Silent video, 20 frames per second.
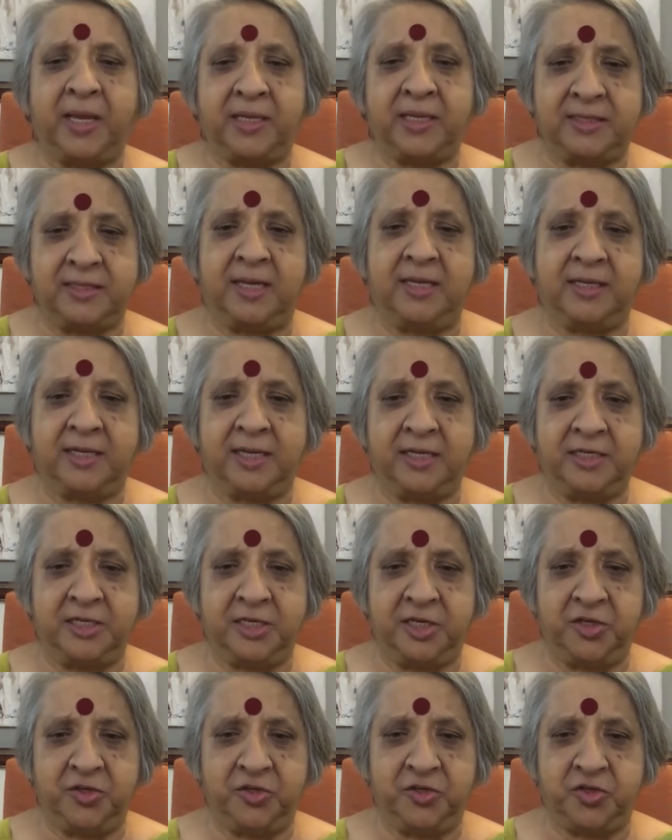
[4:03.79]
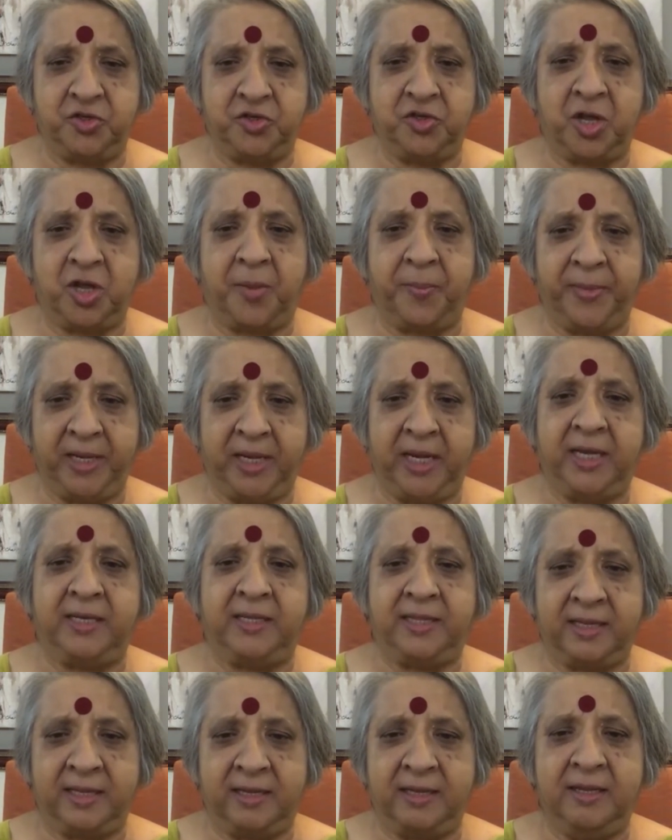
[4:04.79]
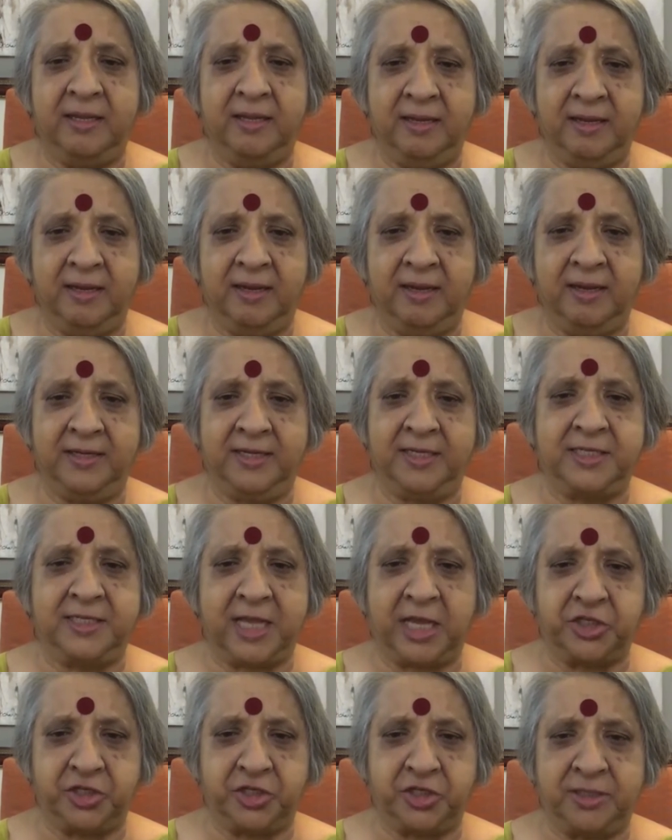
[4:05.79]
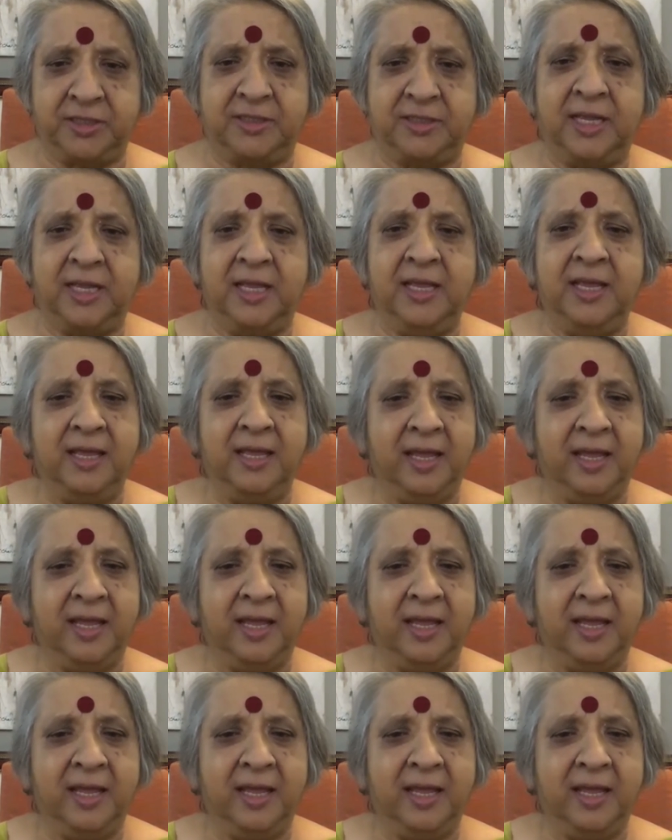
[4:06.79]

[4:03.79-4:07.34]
Pakistan continues to dominate the discussions.